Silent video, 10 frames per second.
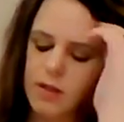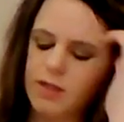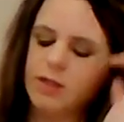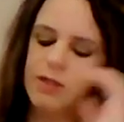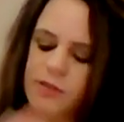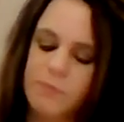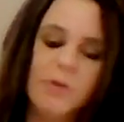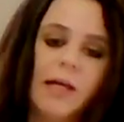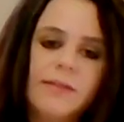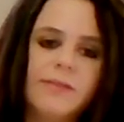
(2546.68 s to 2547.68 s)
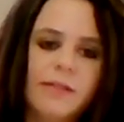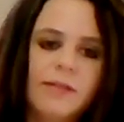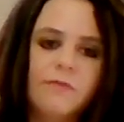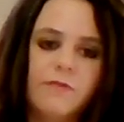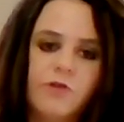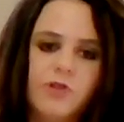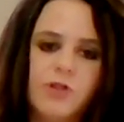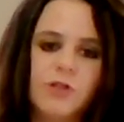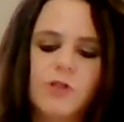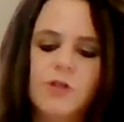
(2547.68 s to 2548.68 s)
it is a blessing, for
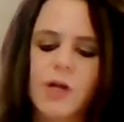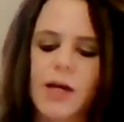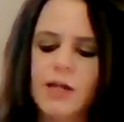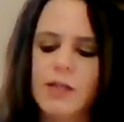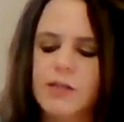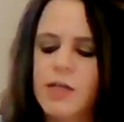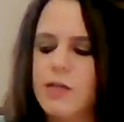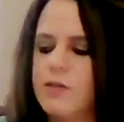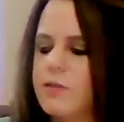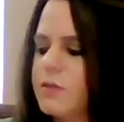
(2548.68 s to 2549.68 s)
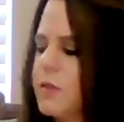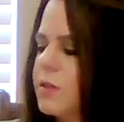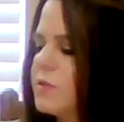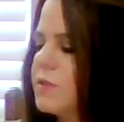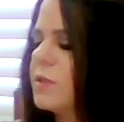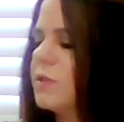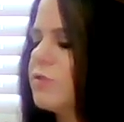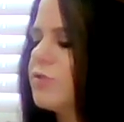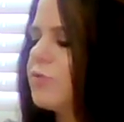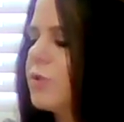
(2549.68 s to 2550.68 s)
sure, and it's
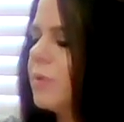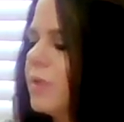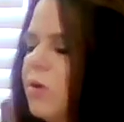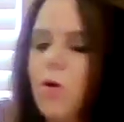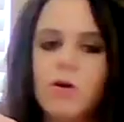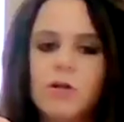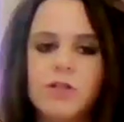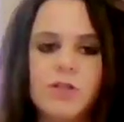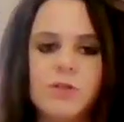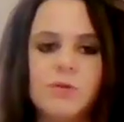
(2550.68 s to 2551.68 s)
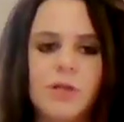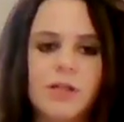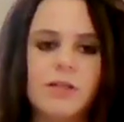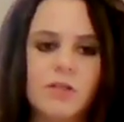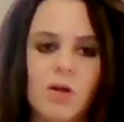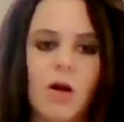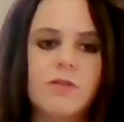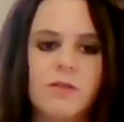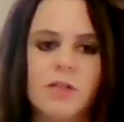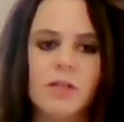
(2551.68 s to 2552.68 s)
extremely hard to, like,
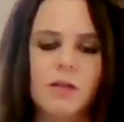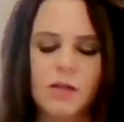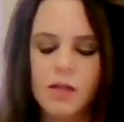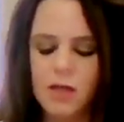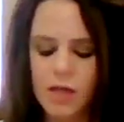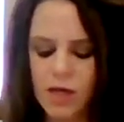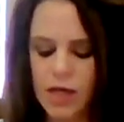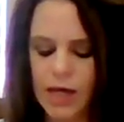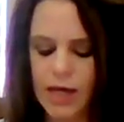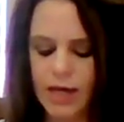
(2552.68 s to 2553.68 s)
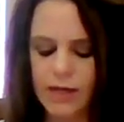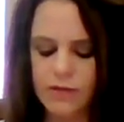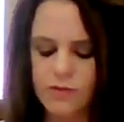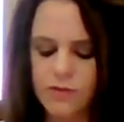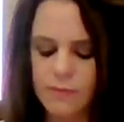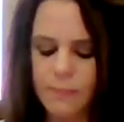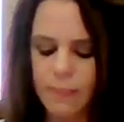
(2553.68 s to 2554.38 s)
exhausting. And